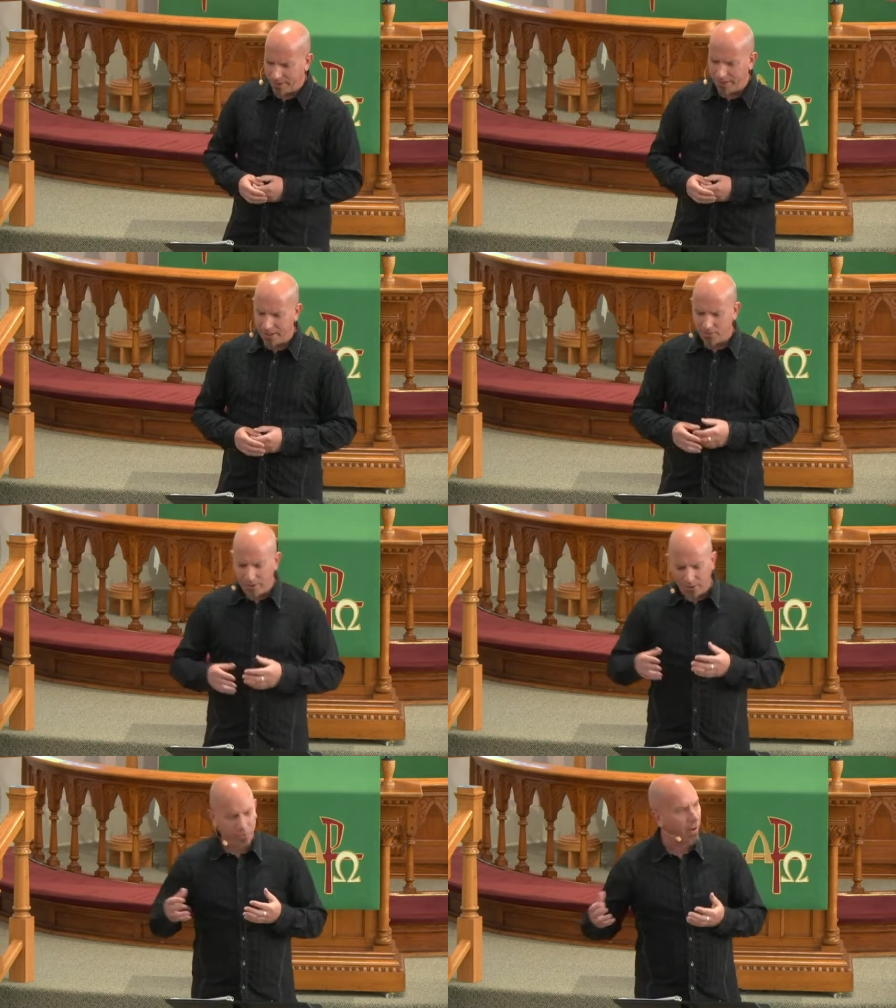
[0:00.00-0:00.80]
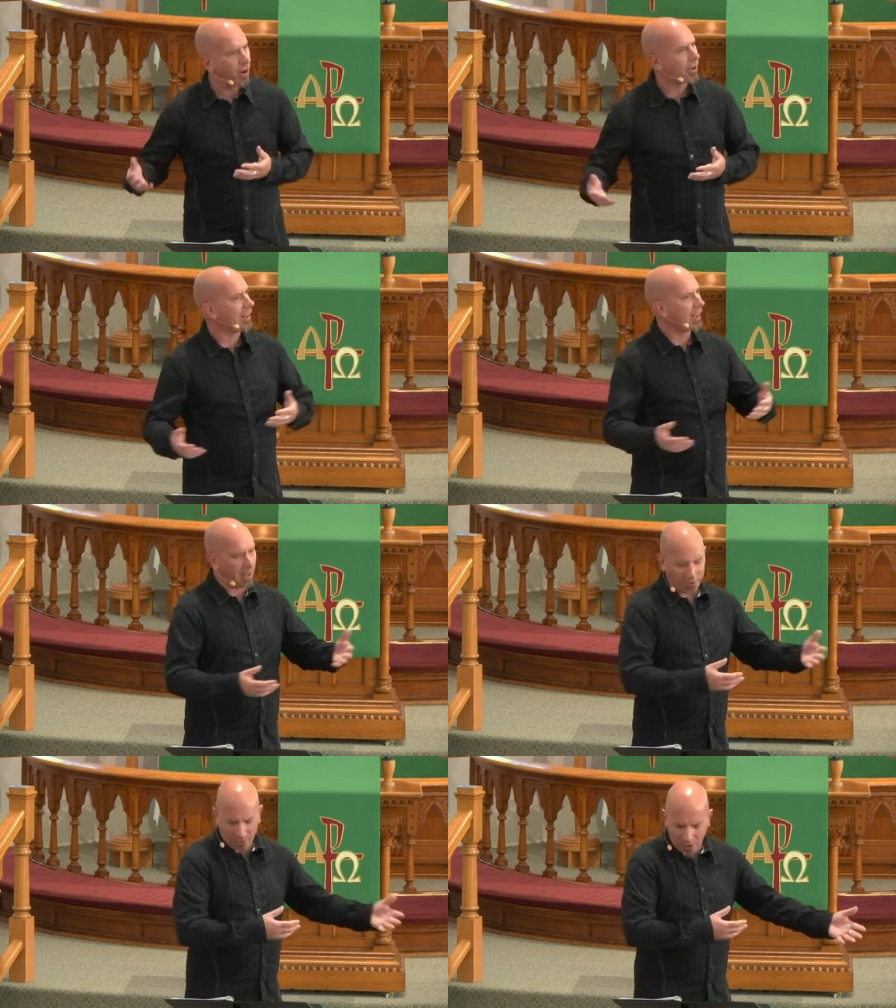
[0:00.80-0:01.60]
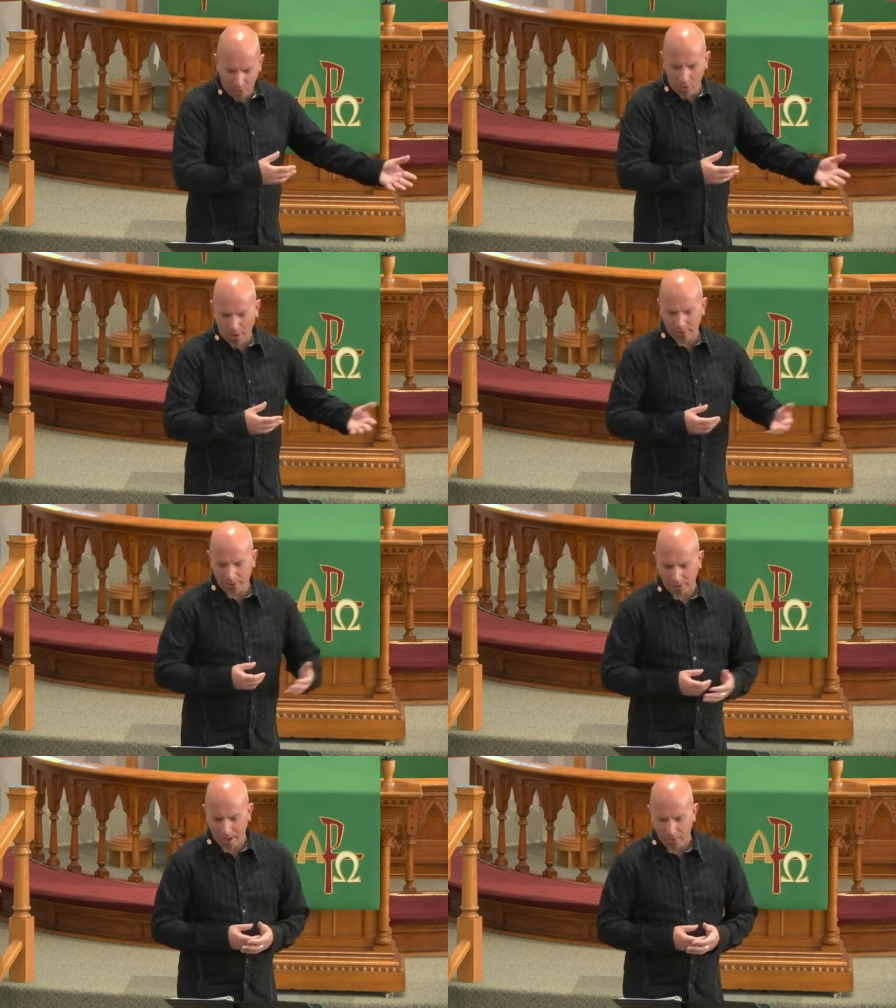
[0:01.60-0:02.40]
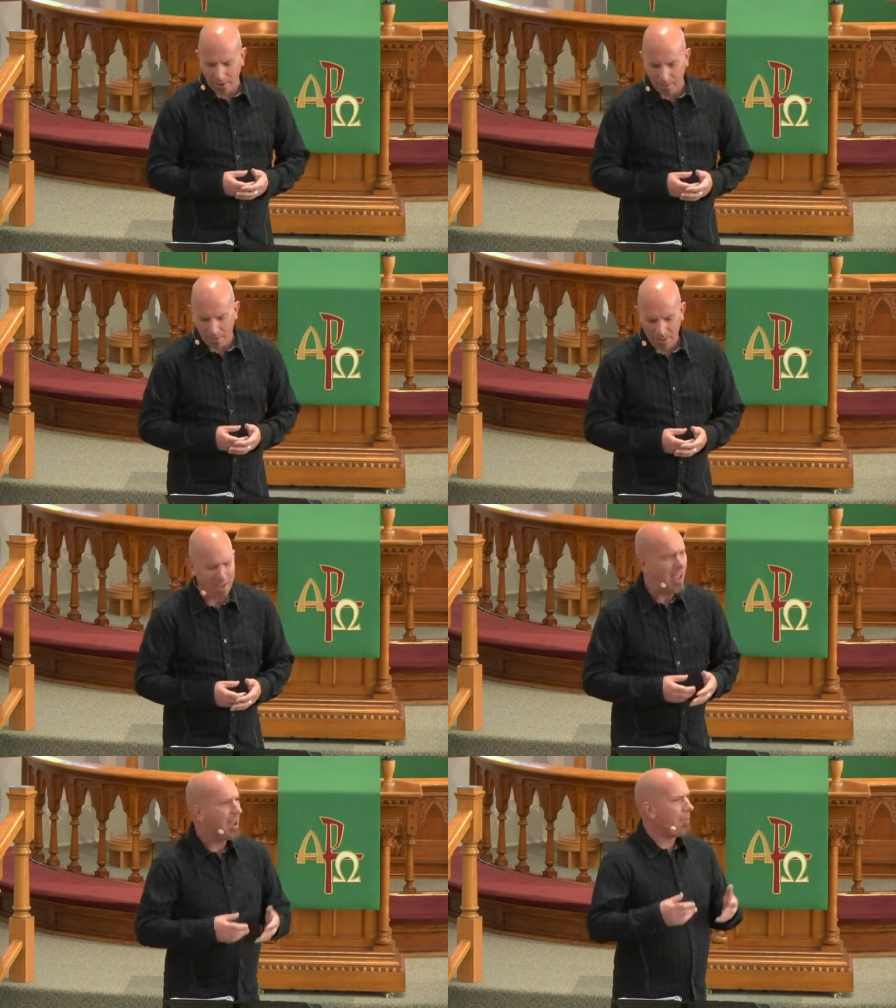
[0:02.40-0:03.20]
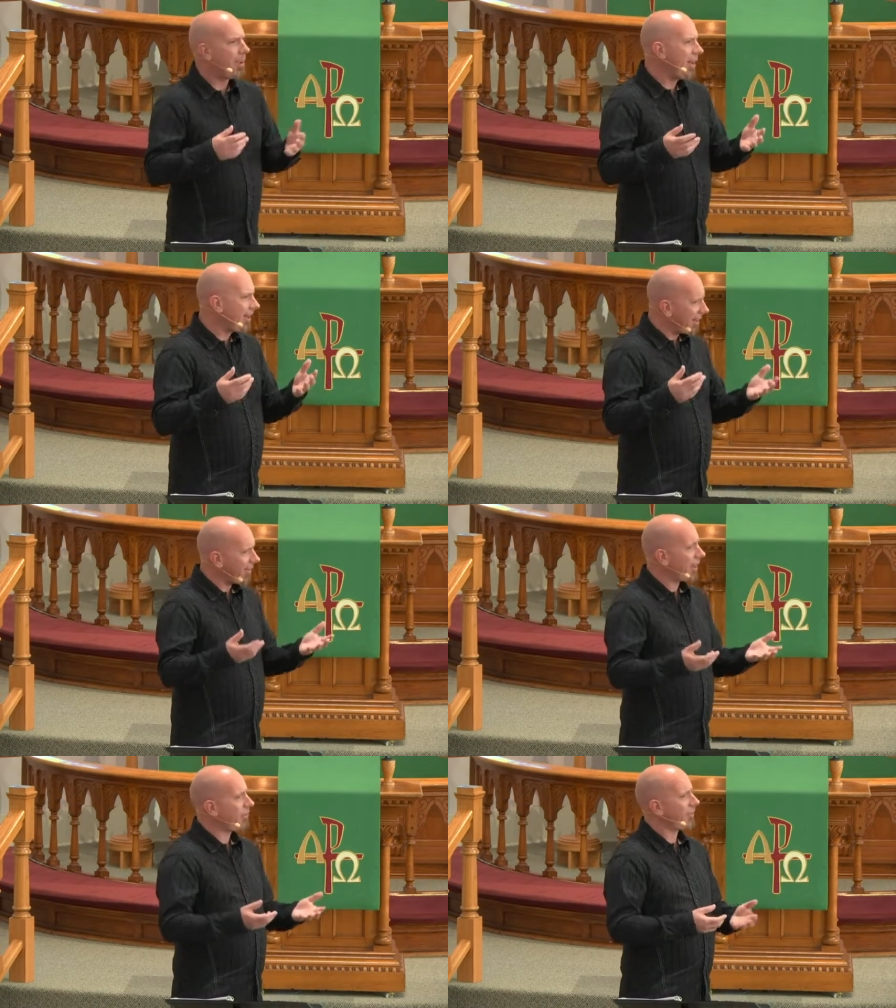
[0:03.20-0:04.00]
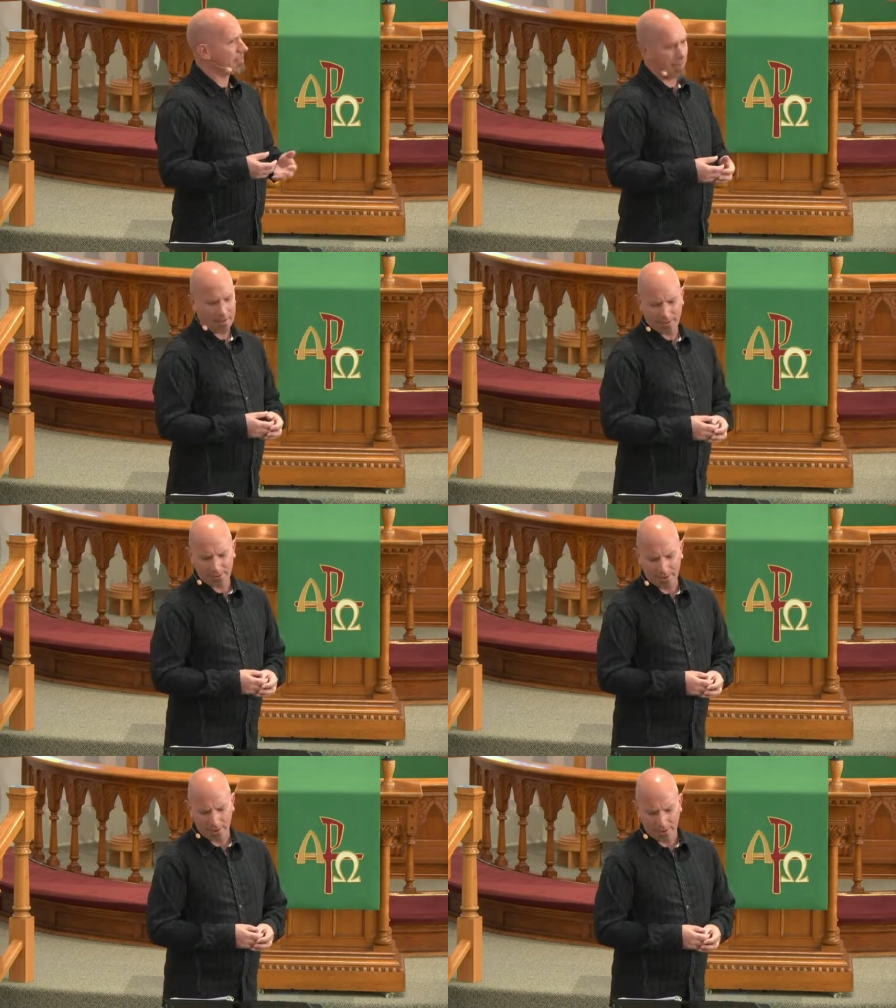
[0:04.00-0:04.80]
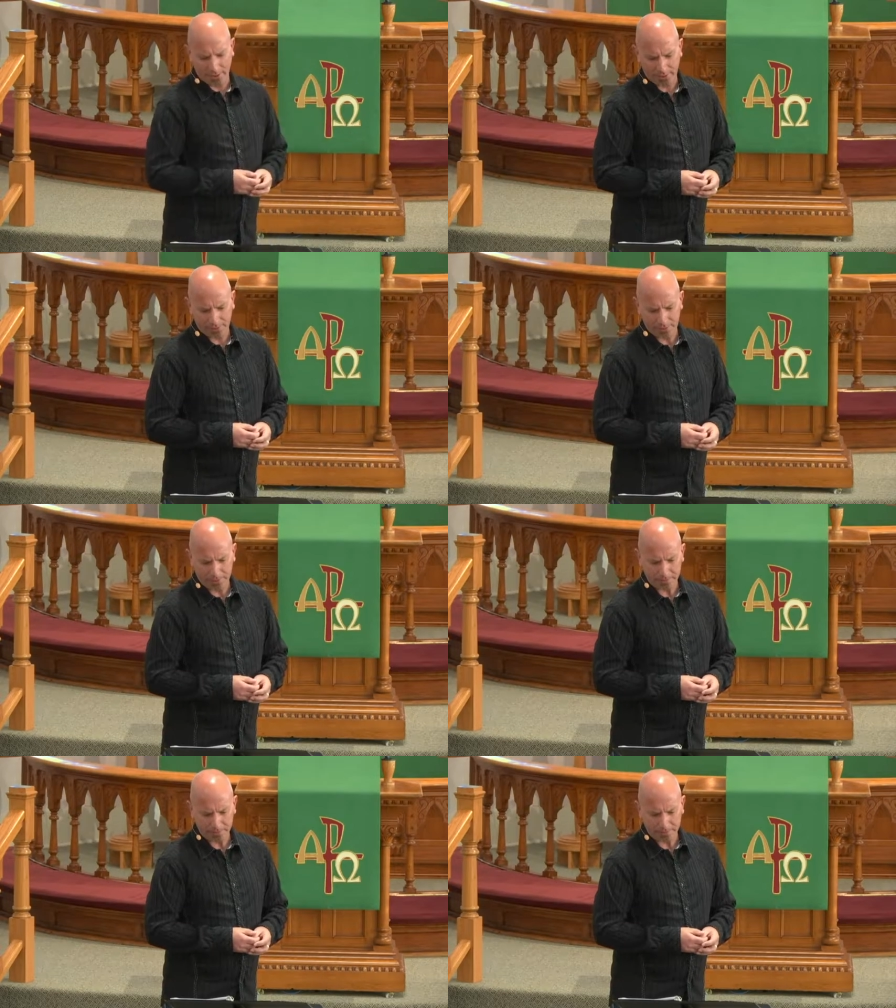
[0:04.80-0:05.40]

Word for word: He convinced Pharaoh to let us go out of slavery. Maybe, maybe he does have something to say to us.